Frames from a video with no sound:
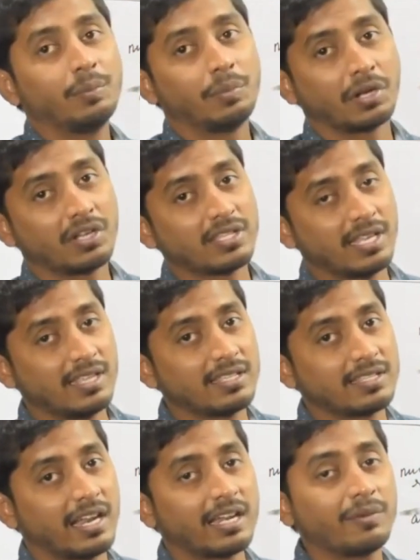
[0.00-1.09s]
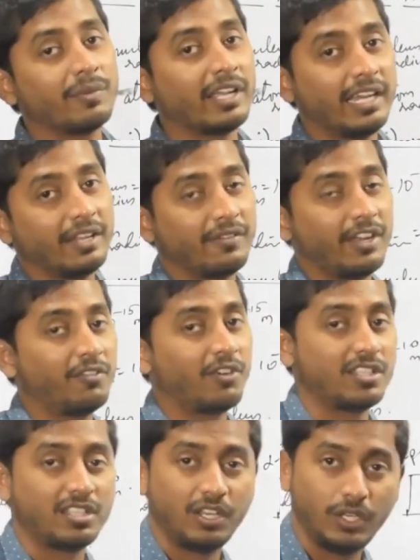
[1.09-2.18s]
Because in this atom he defined
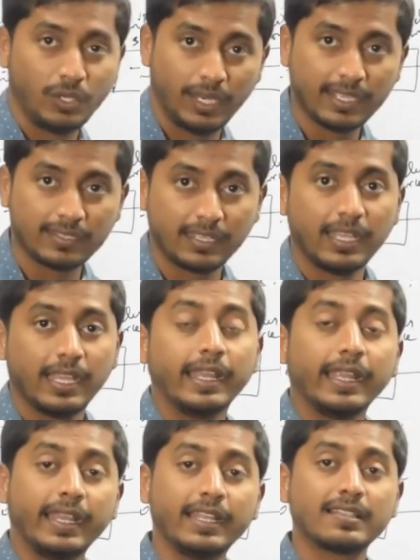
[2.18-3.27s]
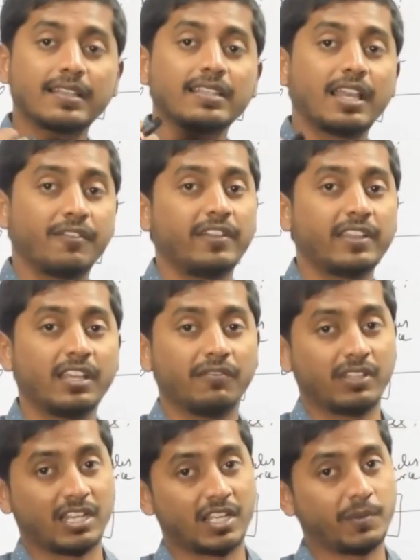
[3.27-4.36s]
what is a nucleus, he discussed everything
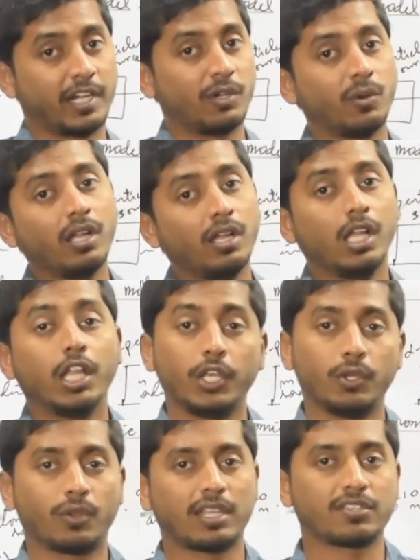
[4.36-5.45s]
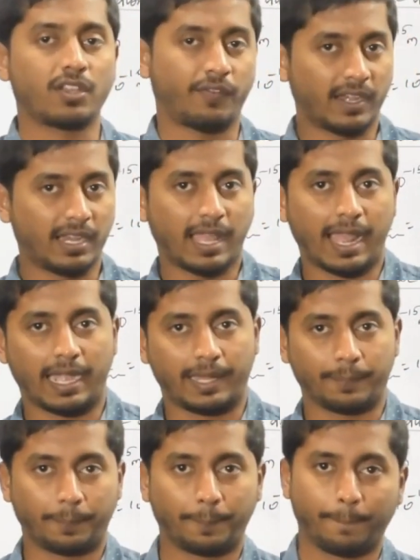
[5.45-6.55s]
with respect to a nucleus of an
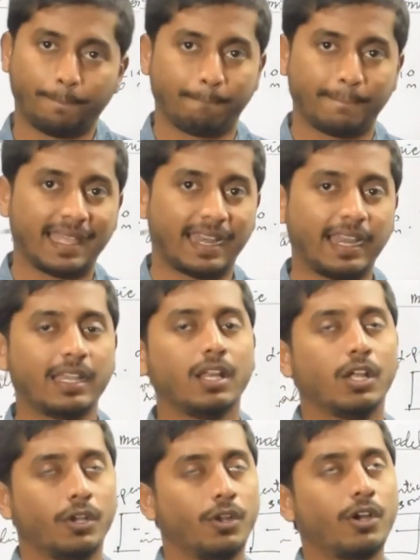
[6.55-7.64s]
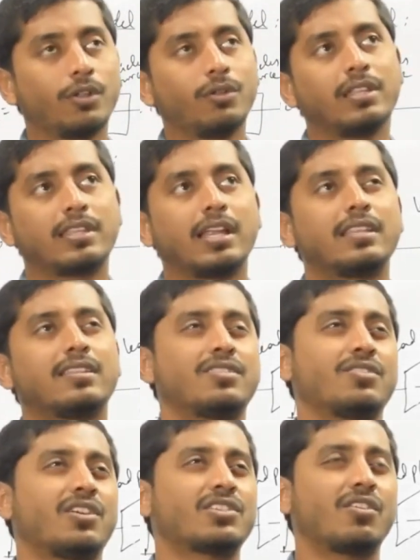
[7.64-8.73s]
atom, right. Not only that, this
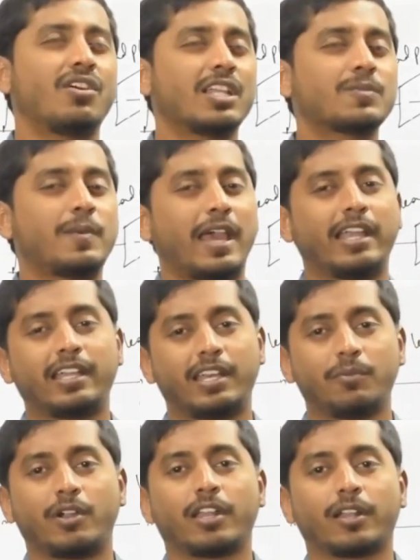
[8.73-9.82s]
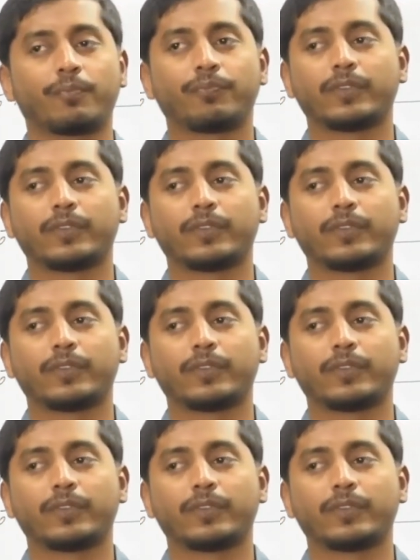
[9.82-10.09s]
is also called as planetary model,